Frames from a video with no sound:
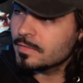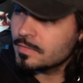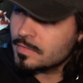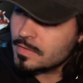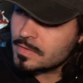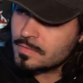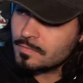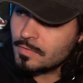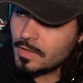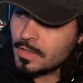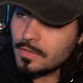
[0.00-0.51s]

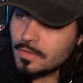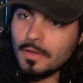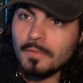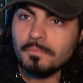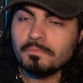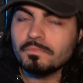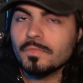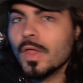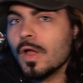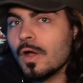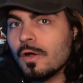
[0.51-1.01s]
this video
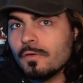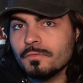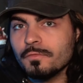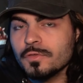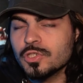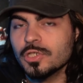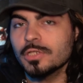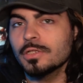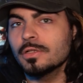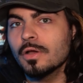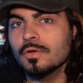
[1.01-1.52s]

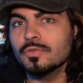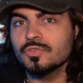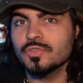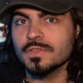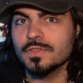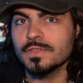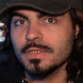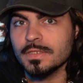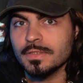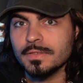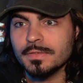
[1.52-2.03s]
officially
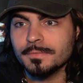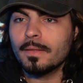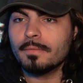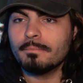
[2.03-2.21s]
launches it.